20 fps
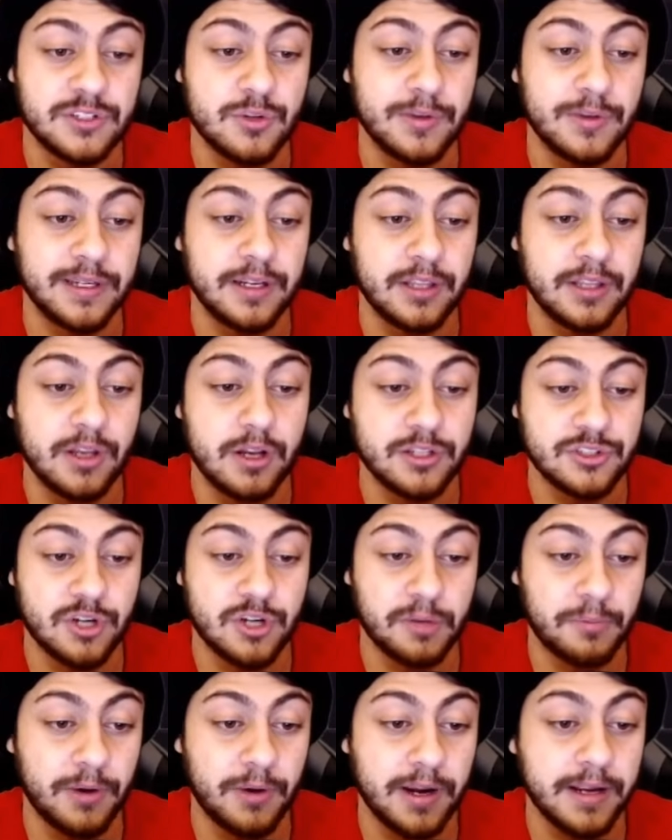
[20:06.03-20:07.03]
going into the
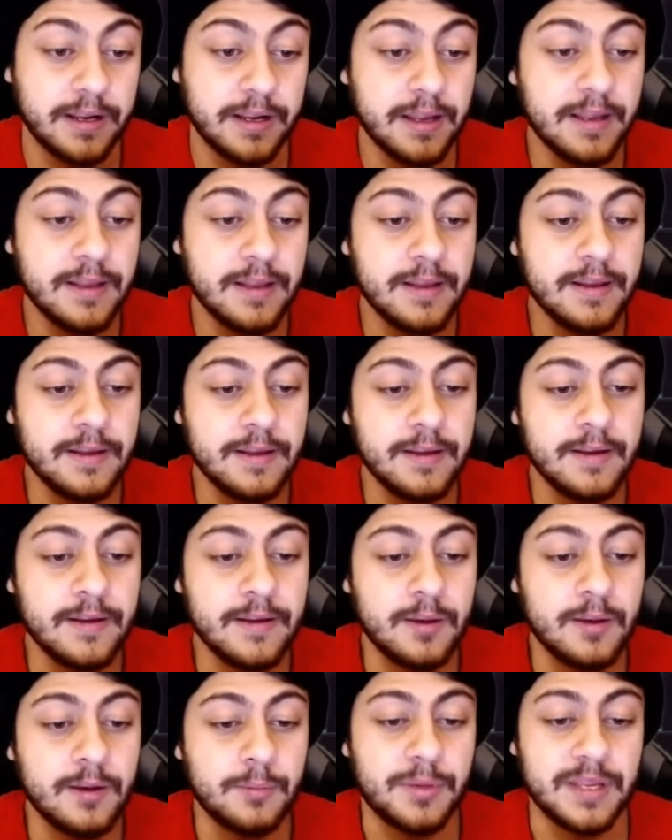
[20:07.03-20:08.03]
All-Star break.
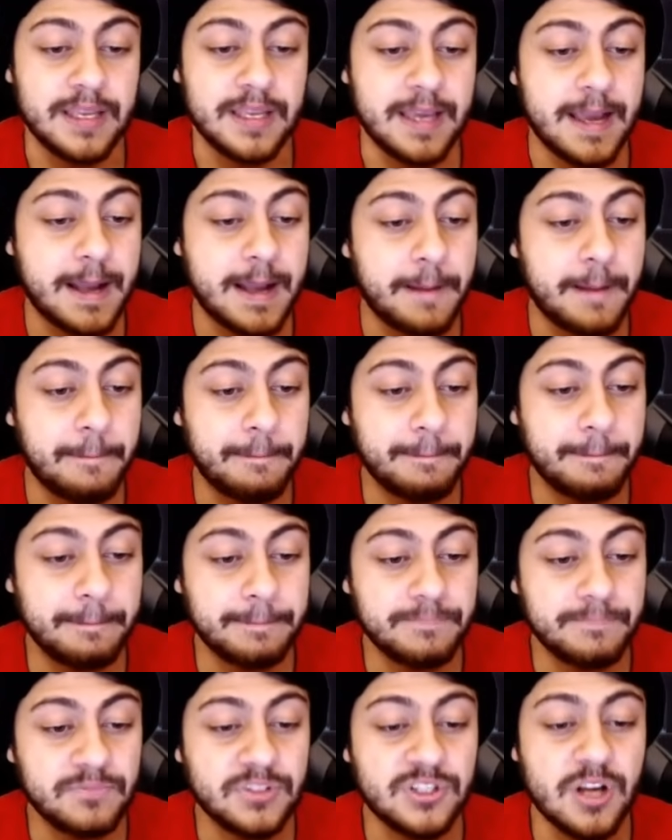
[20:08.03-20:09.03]
But yeah,
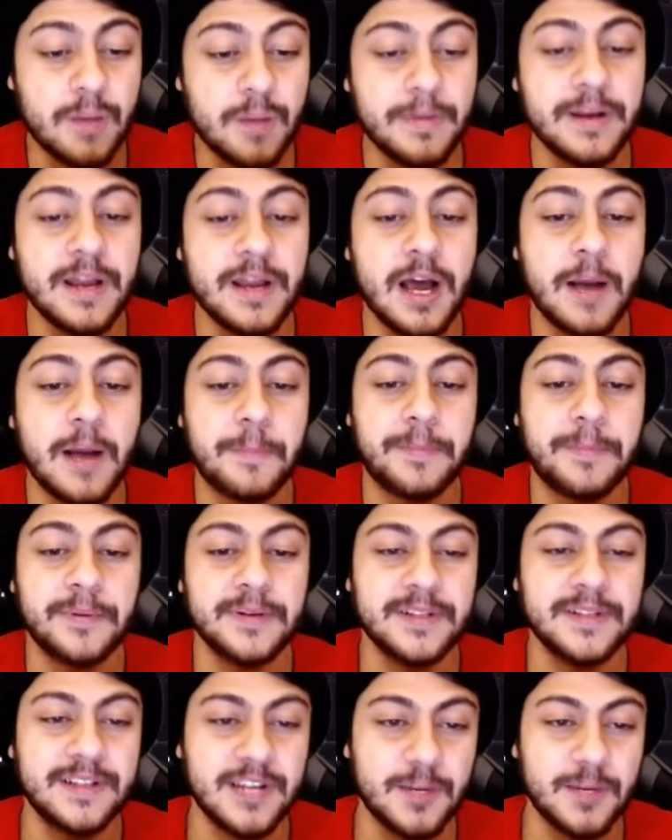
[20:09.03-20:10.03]
coming up,
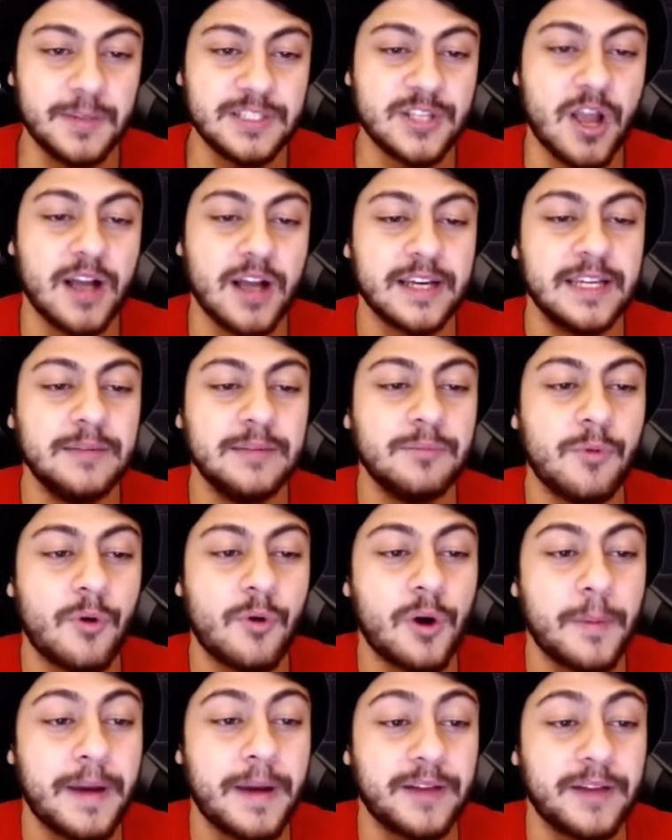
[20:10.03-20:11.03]
going to be talking
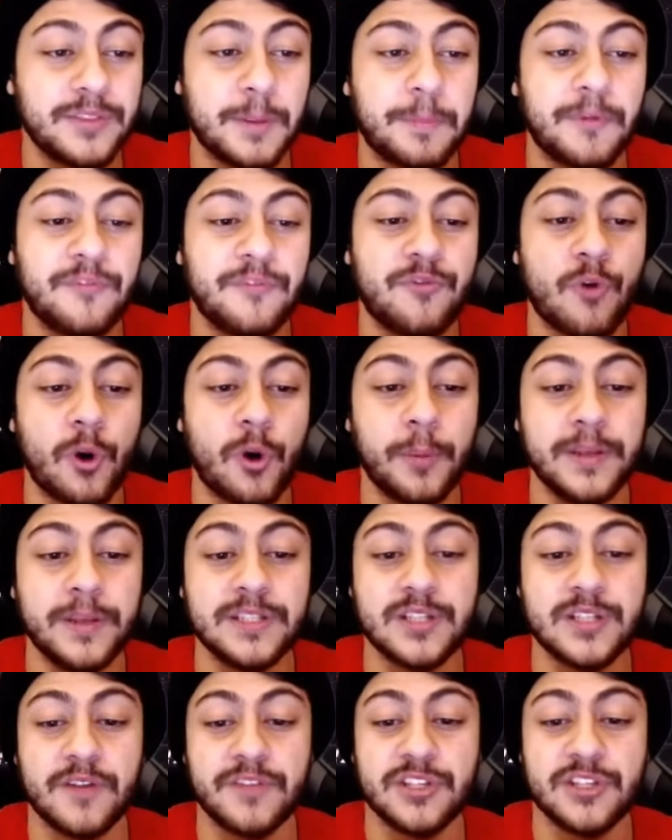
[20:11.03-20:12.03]
more about the
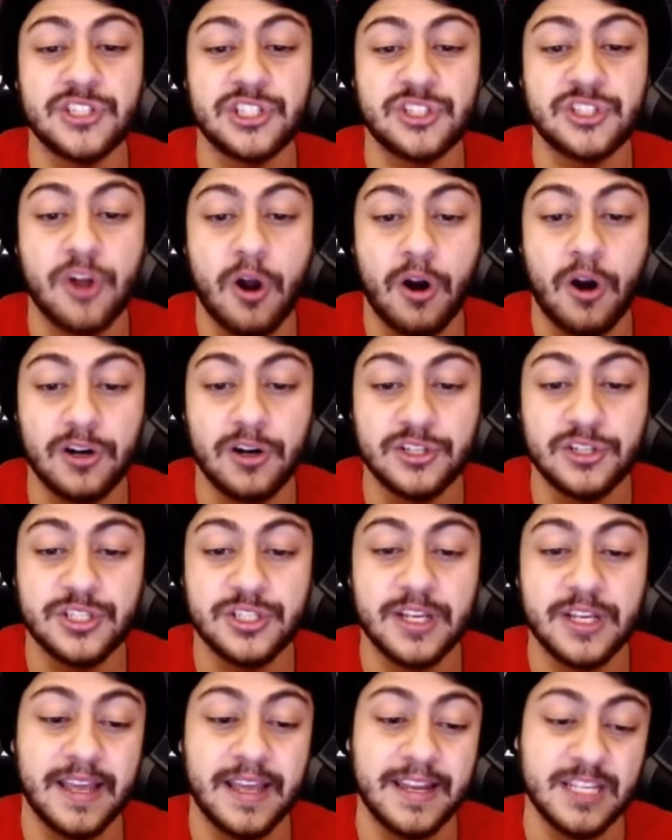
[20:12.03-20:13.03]
performance of the stars
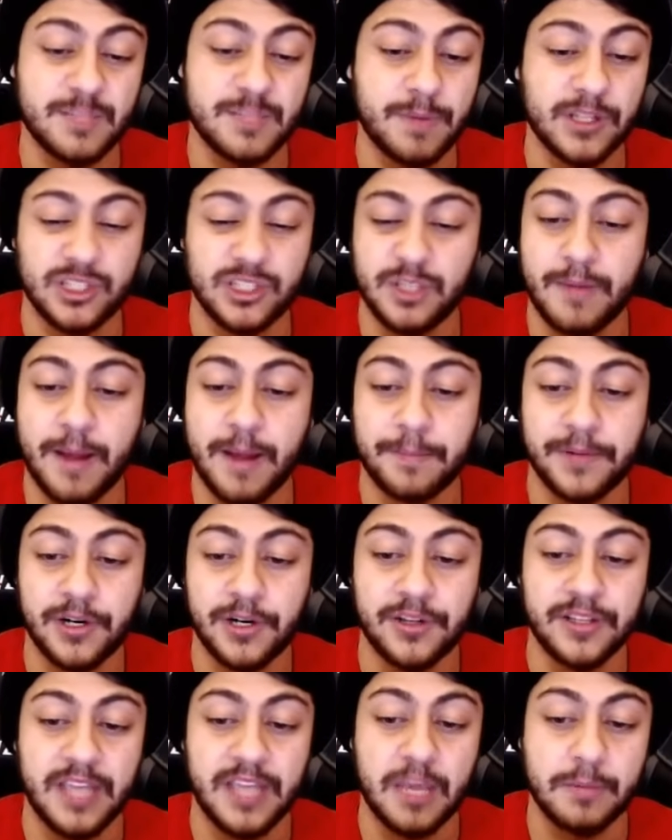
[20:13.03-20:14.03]
and especially my player
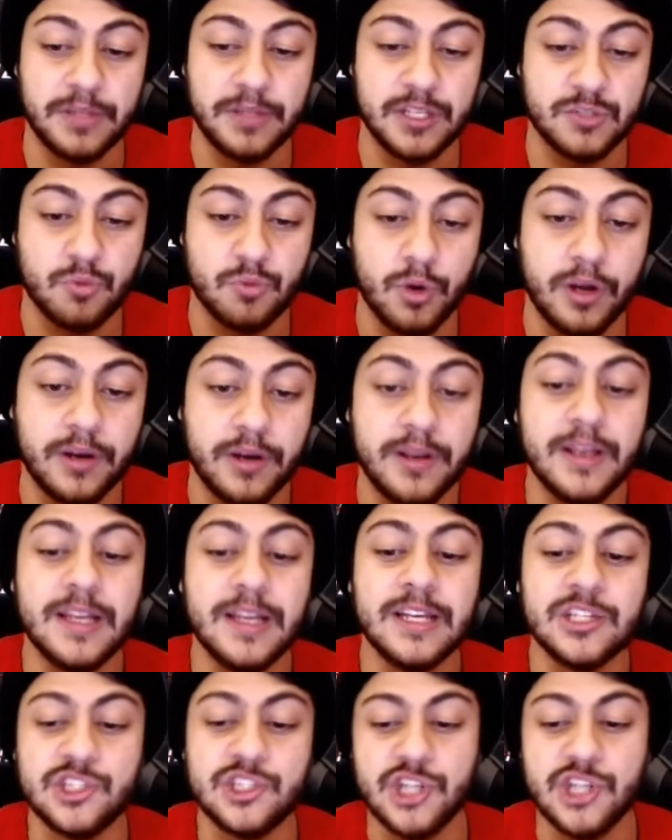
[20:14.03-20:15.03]
of the game in this one,
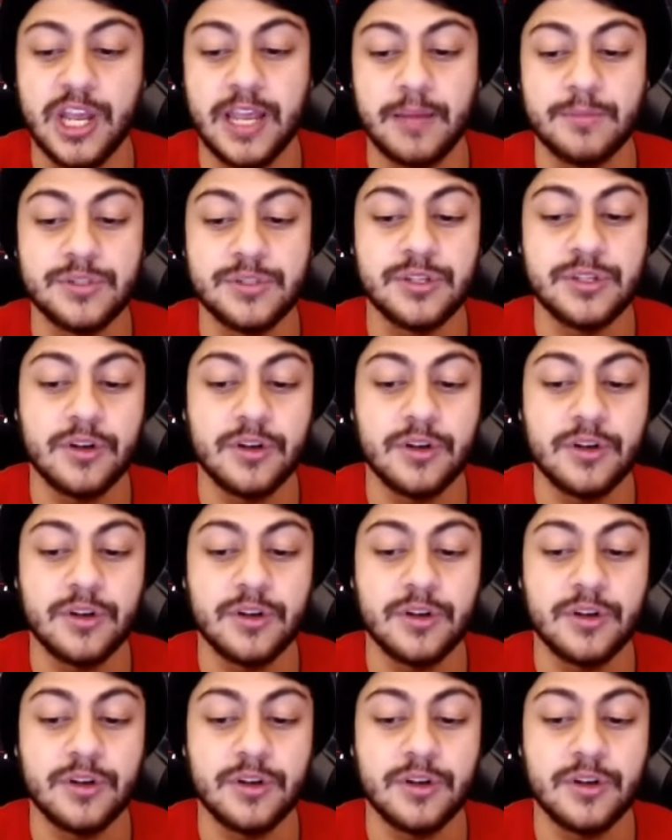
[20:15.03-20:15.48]
James